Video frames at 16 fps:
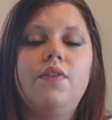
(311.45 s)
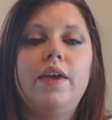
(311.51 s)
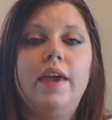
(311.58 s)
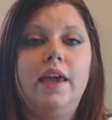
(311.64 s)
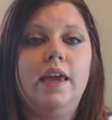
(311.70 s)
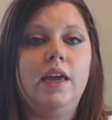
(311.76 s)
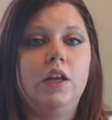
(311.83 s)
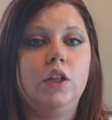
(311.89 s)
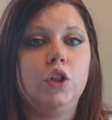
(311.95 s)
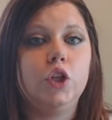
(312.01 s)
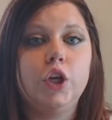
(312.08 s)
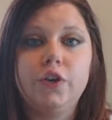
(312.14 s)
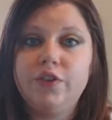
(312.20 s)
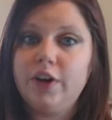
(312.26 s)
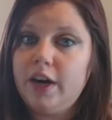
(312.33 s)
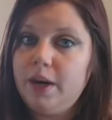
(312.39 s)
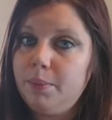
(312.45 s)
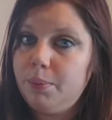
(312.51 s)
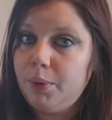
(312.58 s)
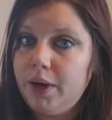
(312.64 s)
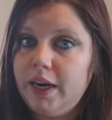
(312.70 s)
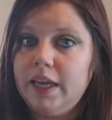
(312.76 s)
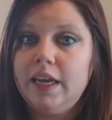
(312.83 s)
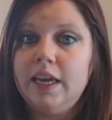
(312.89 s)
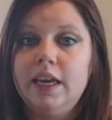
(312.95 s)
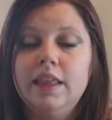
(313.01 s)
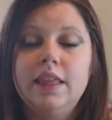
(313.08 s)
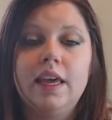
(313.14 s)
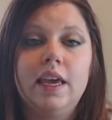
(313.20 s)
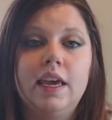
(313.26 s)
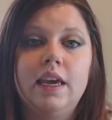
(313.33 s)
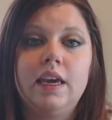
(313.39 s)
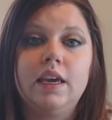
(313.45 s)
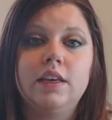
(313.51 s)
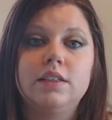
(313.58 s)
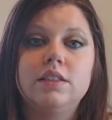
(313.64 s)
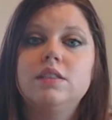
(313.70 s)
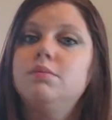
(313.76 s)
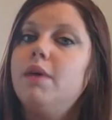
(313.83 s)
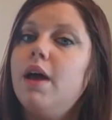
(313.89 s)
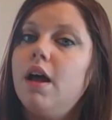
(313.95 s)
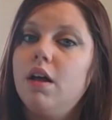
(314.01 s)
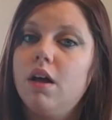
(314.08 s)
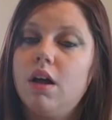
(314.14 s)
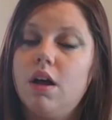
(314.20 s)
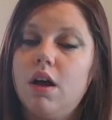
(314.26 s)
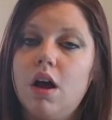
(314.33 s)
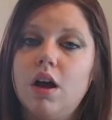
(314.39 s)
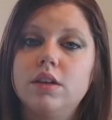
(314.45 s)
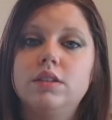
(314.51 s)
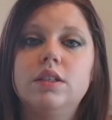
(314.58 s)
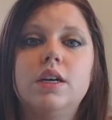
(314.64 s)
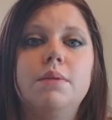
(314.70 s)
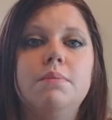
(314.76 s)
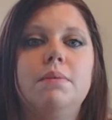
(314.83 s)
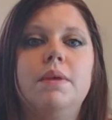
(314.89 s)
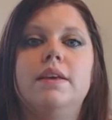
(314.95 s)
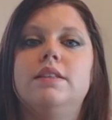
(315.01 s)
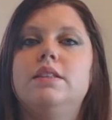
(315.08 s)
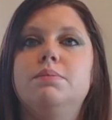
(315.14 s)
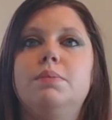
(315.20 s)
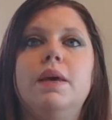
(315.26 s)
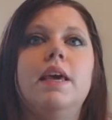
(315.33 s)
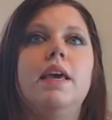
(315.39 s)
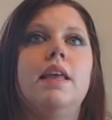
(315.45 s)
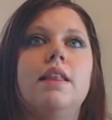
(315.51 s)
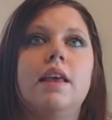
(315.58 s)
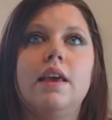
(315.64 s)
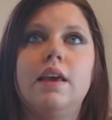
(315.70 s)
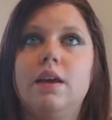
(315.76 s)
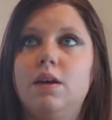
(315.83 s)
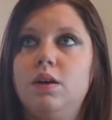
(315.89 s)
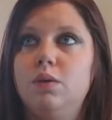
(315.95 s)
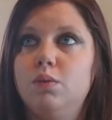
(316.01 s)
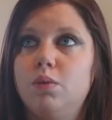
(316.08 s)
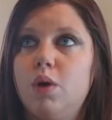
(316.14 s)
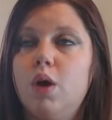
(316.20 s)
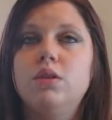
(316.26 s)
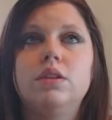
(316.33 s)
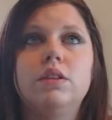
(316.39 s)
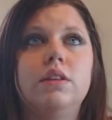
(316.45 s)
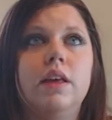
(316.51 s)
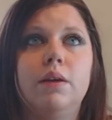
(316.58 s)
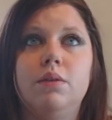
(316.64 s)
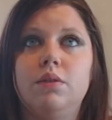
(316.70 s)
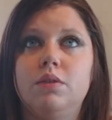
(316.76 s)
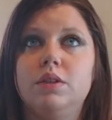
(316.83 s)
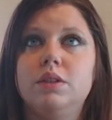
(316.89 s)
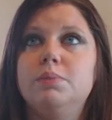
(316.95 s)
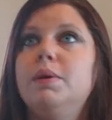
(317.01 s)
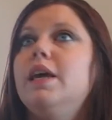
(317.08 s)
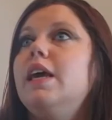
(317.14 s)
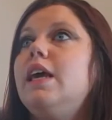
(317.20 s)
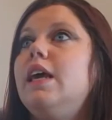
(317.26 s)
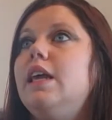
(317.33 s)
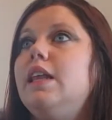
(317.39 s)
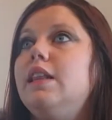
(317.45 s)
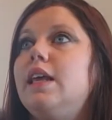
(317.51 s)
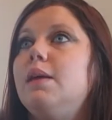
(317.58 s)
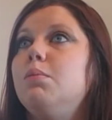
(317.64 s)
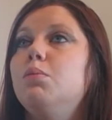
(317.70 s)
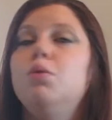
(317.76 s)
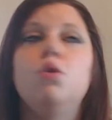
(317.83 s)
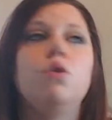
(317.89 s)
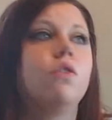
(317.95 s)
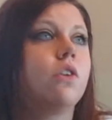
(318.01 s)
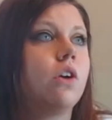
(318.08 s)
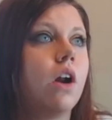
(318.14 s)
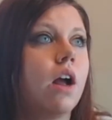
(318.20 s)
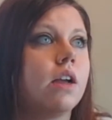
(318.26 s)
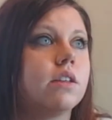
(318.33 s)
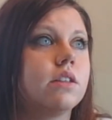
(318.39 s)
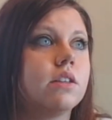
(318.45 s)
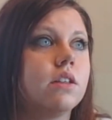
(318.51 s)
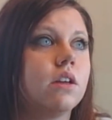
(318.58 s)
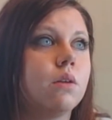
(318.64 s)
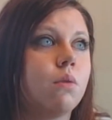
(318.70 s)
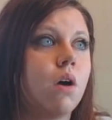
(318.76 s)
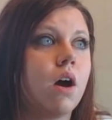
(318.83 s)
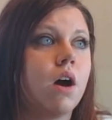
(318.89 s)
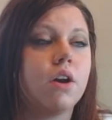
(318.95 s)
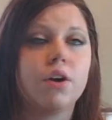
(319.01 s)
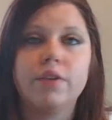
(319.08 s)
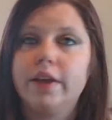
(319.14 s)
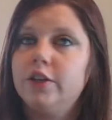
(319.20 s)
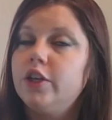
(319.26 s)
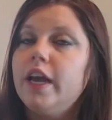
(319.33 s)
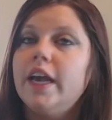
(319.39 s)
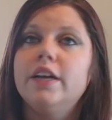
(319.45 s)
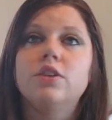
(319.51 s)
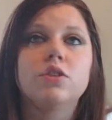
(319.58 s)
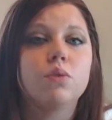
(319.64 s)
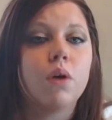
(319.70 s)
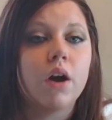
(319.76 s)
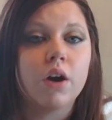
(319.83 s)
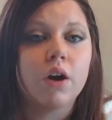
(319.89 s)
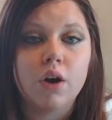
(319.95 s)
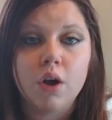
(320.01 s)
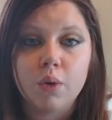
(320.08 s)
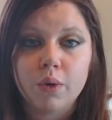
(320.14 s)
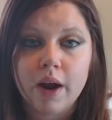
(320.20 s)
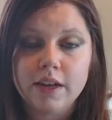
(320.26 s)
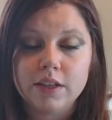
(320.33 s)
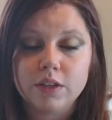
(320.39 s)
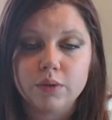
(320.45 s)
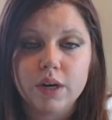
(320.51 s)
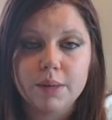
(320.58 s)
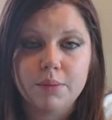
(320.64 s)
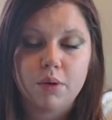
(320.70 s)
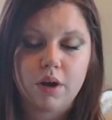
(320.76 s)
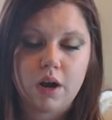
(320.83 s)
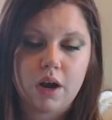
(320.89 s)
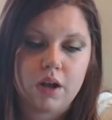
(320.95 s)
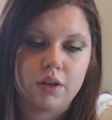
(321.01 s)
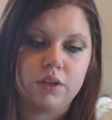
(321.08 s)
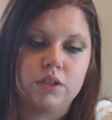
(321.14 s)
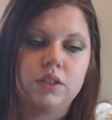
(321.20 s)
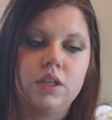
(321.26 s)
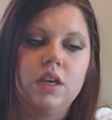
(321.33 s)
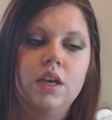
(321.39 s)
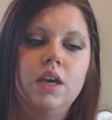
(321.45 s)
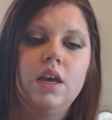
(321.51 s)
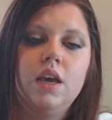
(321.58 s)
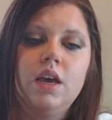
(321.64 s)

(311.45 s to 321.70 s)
They look very pretty, they smell awesome, they spin, they roast, they spin, they move across the water, they change the water, all kinds of rainbow colors.